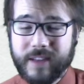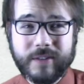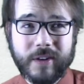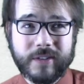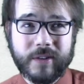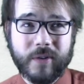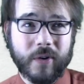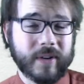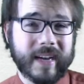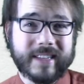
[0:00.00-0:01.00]
There's also
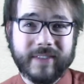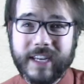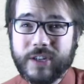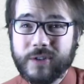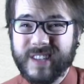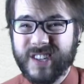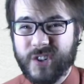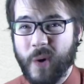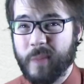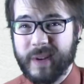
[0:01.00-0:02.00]
all kinds of issues that
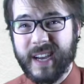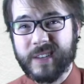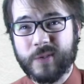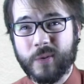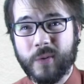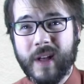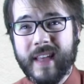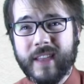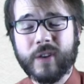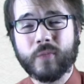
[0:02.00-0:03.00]
show up in high school
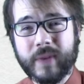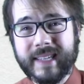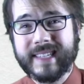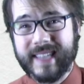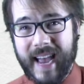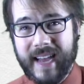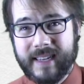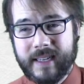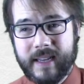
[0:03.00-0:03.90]
that are really sad